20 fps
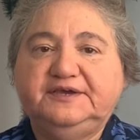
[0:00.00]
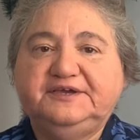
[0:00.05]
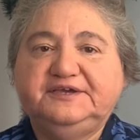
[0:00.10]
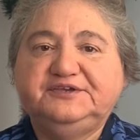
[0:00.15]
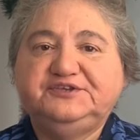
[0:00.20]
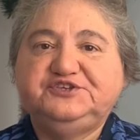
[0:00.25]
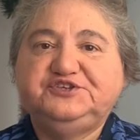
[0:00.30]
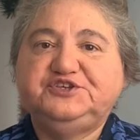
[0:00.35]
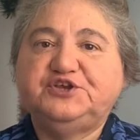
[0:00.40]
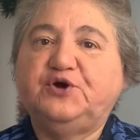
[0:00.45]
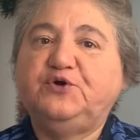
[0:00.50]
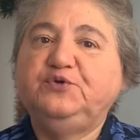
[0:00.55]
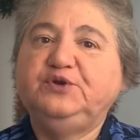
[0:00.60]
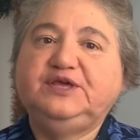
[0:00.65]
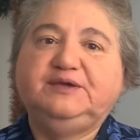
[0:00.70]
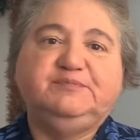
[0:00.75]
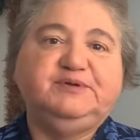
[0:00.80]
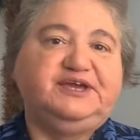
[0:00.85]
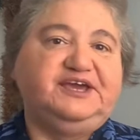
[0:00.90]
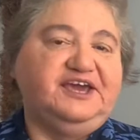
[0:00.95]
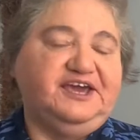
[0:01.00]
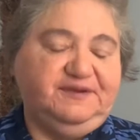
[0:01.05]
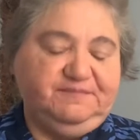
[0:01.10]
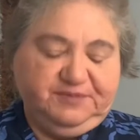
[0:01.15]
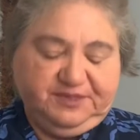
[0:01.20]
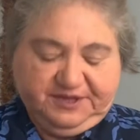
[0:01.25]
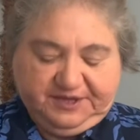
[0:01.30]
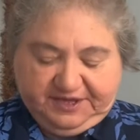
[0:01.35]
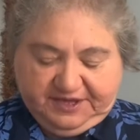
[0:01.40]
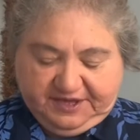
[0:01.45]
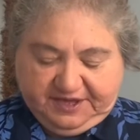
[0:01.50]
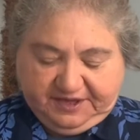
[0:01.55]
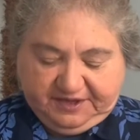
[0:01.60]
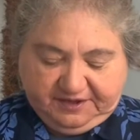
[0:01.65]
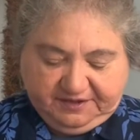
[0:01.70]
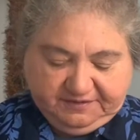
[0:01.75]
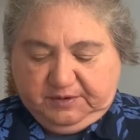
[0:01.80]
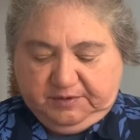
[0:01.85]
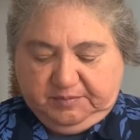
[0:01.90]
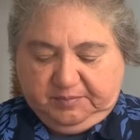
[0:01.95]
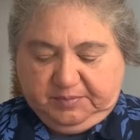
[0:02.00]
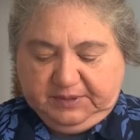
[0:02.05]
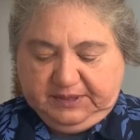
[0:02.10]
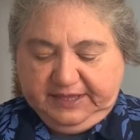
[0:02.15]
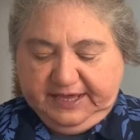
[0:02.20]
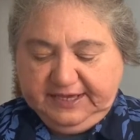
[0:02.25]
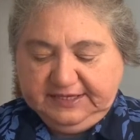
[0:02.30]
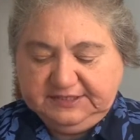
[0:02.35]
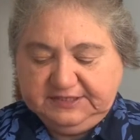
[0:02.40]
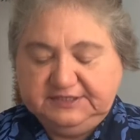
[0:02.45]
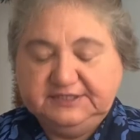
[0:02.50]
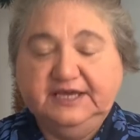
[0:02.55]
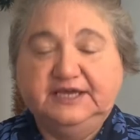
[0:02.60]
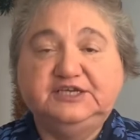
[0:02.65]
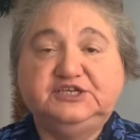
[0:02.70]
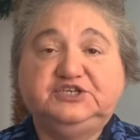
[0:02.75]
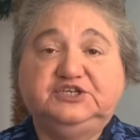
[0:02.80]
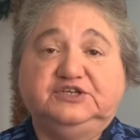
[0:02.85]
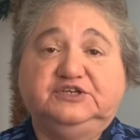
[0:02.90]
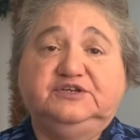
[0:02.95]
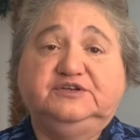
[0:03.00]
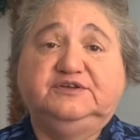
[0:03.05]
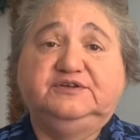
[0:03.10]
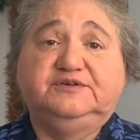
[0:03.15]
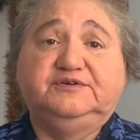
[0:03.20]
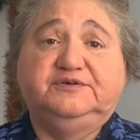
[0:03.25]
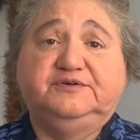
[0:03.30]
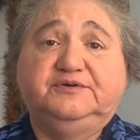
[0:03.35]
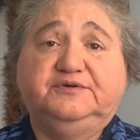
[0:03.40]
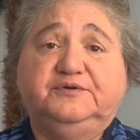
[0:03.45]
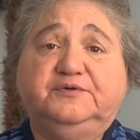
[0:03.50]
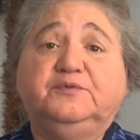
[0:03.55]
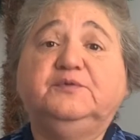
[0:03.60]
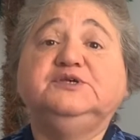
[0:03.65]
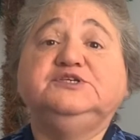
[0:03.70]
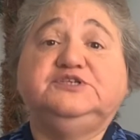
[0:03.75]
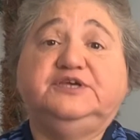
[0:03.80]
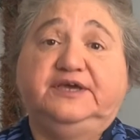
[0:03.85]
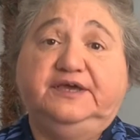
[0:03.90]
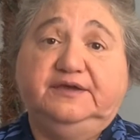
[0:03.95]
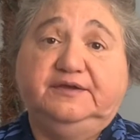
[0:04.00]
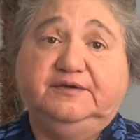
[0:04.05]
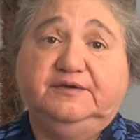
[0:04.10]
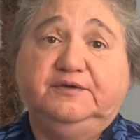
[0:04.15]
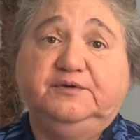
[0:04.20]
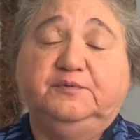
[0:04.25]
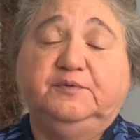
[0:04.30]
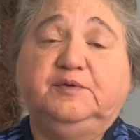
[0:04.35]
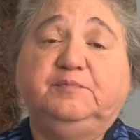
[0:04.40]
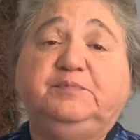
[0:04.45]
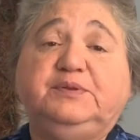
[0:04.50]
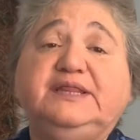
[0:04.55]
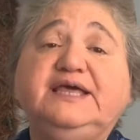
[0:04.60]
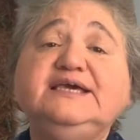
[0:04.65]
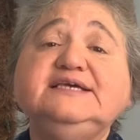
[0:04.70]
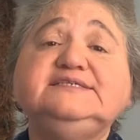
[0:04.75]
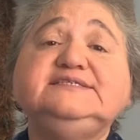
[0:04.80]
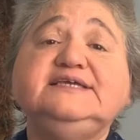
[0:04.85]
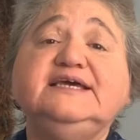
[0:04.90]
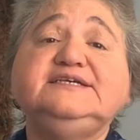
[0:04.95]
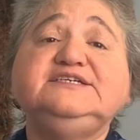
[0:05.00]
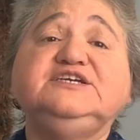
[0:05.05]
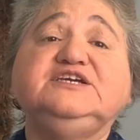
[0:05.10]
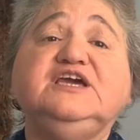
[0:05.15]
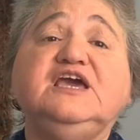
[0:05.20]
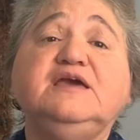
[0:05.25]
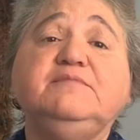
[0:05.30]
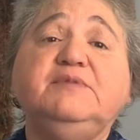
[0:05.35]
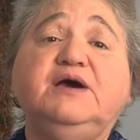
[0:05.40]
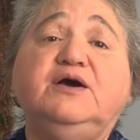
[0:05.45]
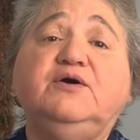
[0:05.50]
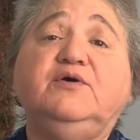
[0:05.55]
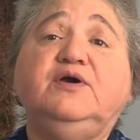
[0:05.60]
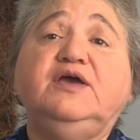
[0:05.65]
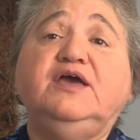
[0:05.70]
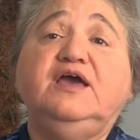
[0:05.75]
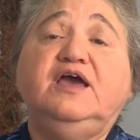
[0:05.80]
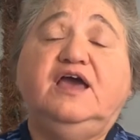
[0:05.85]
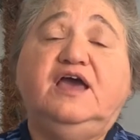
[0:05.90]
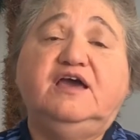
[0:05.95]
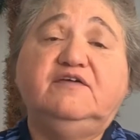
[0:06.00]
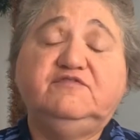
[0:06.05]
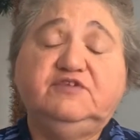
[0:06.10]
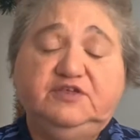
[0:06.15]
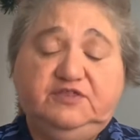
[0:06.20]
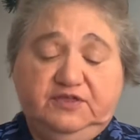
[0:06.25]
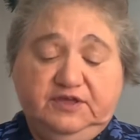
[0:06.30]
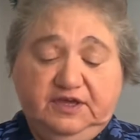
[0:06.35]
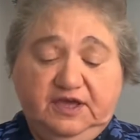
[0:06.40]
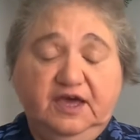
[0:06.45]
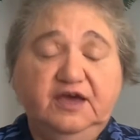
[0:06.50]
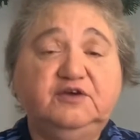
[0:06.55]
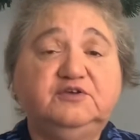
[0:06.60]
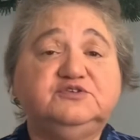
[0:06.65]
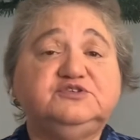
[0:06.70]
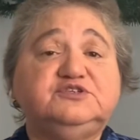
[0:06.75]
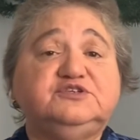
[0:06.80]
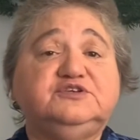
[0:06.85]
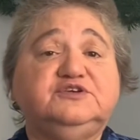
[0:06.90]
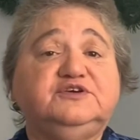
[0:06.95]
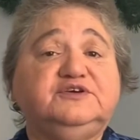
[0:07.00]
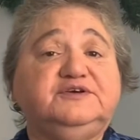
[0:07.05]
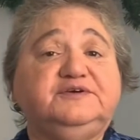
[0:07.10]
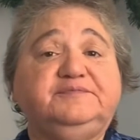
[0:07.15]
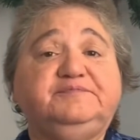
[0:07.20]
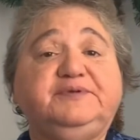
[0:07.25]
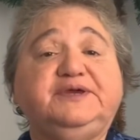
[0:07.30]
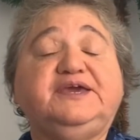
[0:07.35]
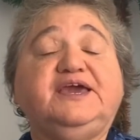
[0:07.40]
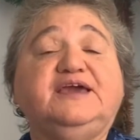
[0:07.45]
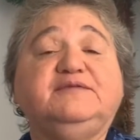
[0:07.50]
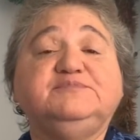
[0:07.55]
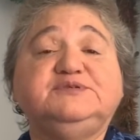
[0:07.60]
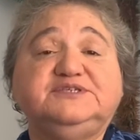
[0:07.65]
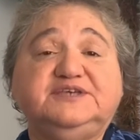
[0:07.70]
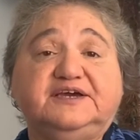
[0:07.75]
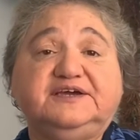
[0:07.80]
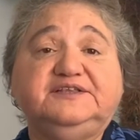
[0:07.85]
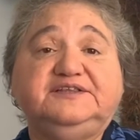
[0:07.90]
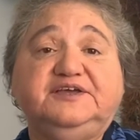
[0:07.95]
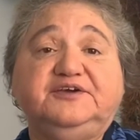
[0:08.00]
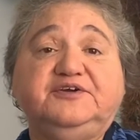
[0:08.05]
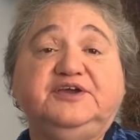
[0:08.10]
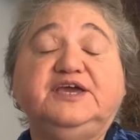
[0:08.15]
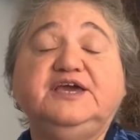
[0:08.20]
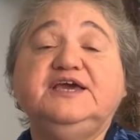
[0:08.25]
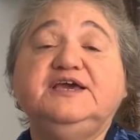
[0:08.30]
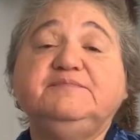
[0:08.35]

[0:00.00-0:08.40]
Sony became the king. PlayStation was it. When PlayStation came out, everything else became secondary.